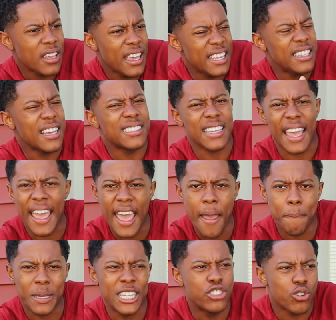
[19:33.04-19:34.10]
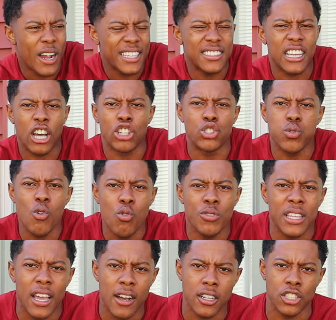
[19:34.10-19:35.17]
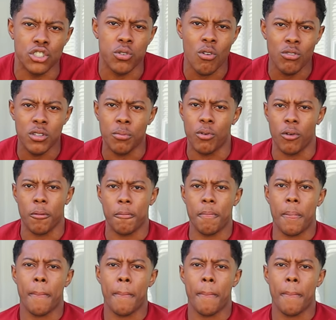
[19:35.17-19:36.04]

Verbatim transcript: It doesn't happen. He tries to control the uncontrollable.